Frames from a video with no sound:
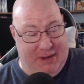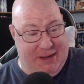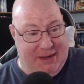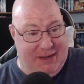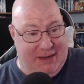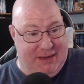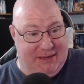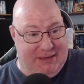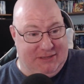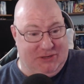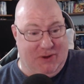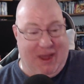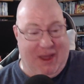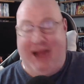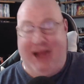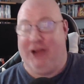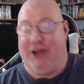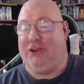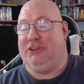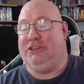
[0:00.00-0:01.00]
So I
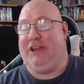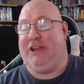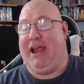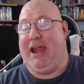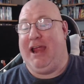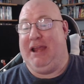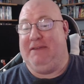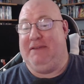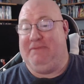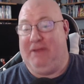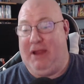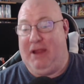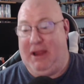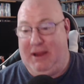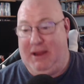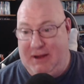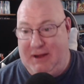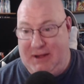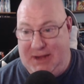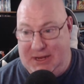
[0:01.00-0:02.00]
understand if
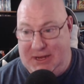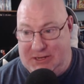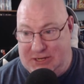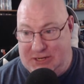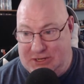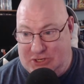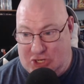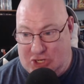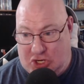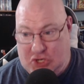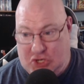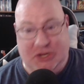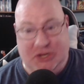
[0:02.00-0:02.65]
you need to turn it